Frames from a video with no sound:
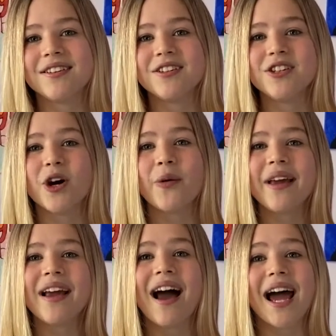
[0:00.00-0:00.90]

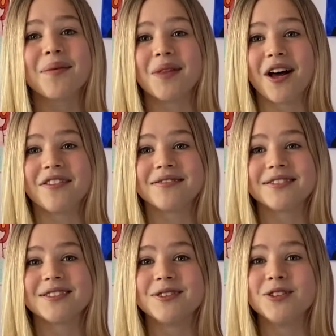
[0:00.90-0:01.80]
Knowing I'm
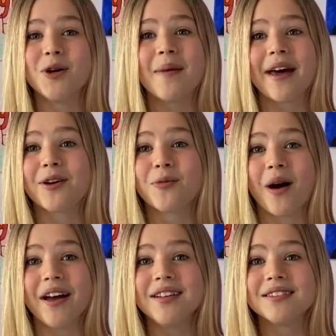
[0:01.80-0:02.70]
loved no matter
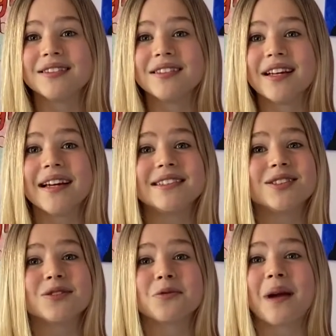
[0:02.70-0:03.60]
what and
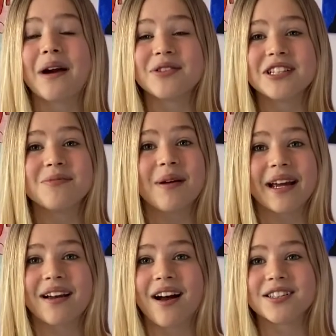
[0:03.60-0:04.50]
surrounded by
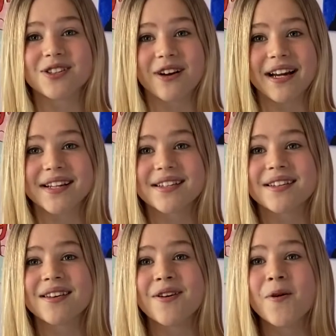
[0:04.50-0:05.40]
God's grace
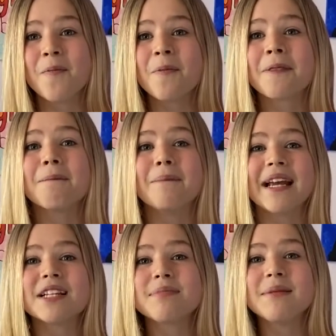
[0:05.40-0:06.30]

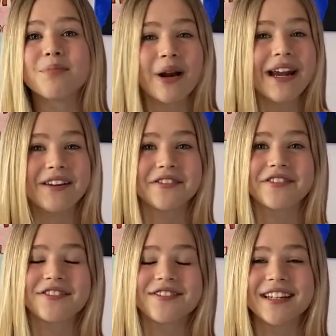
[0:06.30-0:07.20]
makes me
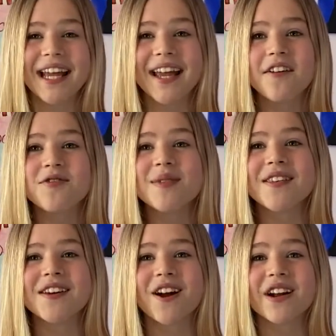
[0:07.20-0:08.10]
brave. It gives me
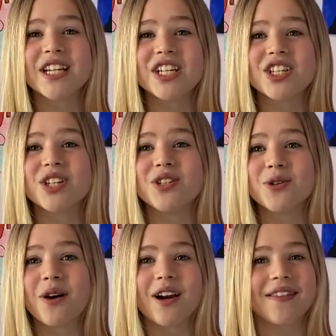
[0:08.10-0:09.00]
the courage to do
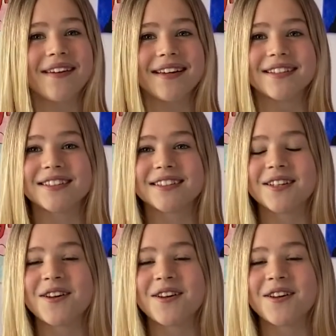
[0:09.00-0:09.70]
hard things,